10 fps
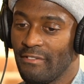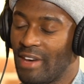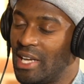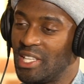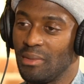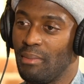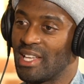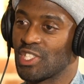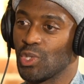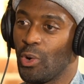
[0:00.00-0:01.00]
finding the
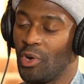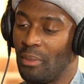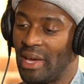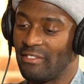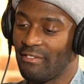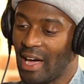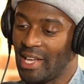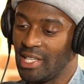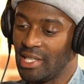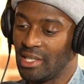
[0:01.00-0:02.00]
best soil, man,
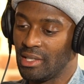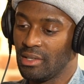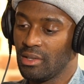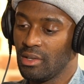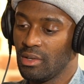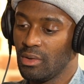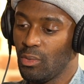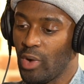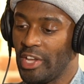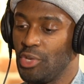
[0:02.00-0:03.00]
finding
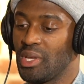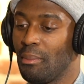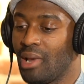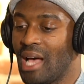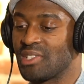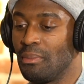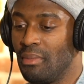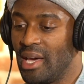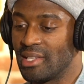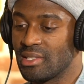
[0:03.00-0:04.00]
where you can blossom
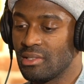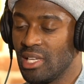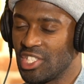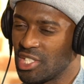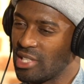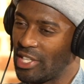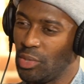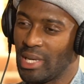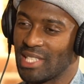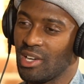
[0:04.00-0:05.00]
best. It's just like
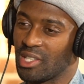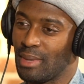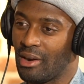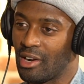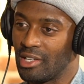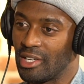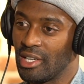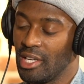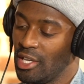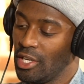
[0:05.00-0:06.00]
you and I talked about earlier.
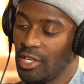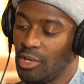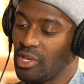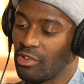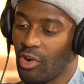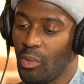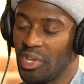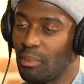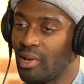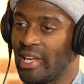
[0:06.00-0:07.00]
You can grow where
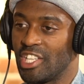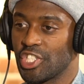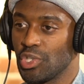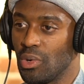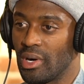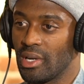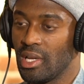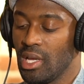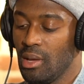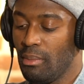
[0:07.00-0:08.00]
you're planted, sure,
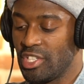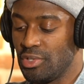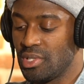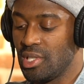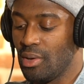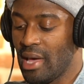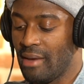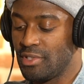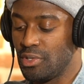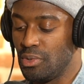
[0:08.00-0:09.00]
but you still
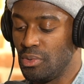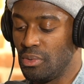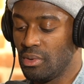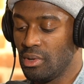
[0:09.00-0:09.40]
have to